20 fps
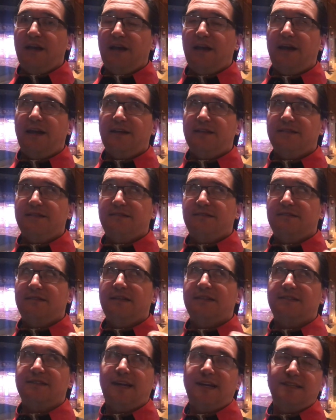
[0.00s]
and
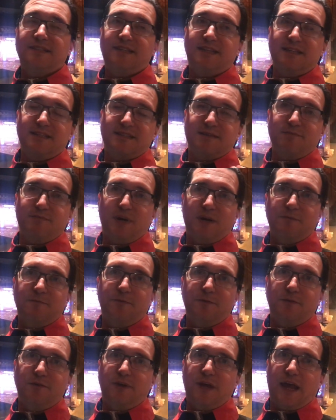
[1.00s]
it's nice to get some pub
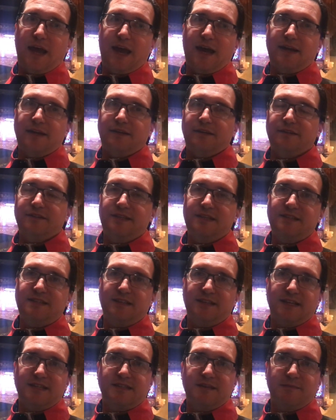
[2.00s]
food at
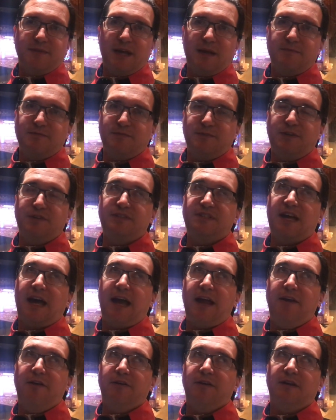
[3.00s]
Disneyland sometimes when you're
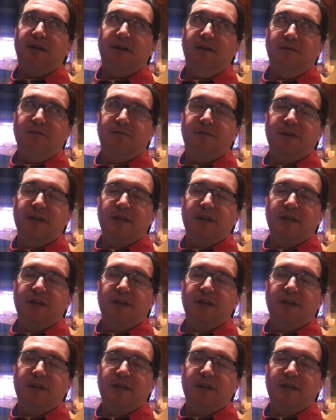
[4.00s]
tired of,